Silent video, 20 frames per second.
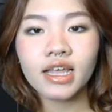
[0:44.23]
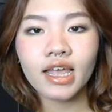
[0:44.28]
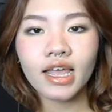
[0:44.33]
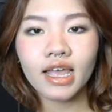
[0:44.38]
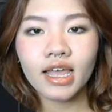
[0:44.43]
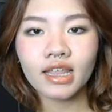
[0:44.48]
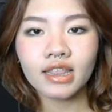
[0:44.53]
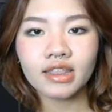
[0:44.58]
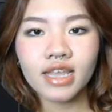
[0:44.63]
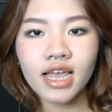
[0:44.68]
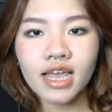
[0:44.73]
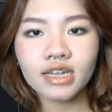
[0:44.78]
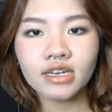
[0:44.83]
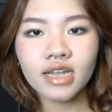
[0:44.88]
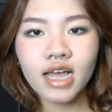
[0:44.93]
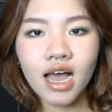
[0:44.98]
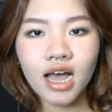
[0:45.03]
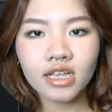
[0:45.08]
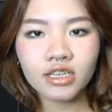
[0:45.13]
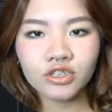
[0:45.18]
and then
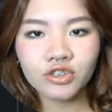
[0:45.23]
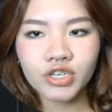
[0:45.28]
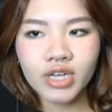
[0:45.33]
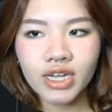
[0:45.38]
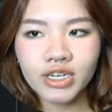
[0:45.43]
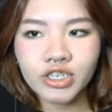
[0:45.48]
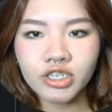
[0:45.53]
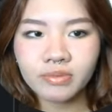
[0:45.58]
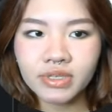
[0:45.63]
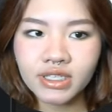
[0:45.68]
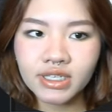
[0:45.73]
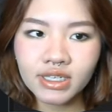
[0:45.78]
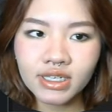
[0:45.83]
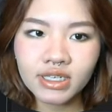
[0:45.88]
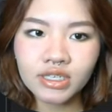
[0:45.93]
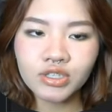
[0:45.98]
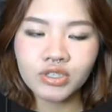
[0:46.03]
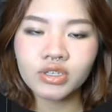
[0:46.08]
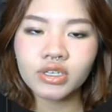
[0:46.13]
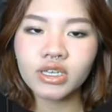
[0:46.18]
ask
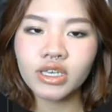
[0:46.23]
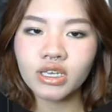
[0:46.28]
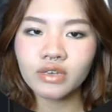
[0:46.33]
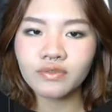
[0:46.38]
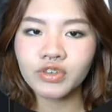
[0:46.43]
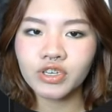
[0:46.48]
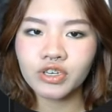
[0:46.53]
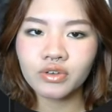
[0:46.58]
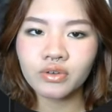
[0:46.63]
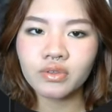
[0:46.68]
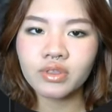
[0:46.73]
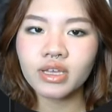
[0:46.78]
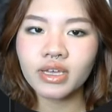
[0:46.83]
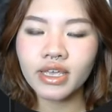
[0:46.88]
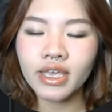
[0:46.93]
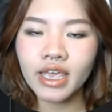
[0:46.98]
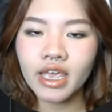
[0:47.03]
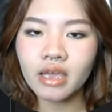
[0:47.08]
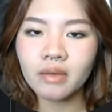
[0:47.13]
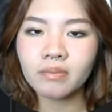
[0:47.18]
ChatGPT to give you the
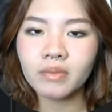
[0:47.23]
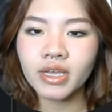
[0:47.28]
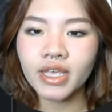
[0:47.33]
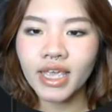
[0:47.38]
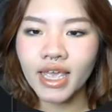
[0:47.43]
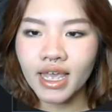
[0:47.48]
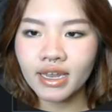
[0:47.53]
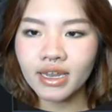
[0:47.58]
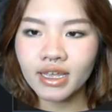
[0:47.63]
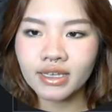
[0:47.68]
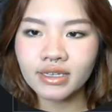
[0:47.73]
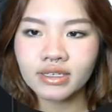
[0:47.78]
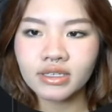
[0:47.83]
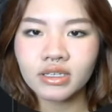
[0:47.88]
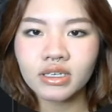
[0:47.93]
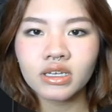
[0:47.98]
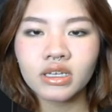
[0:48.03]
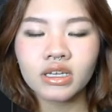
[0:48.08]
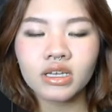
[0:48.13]
game mechanics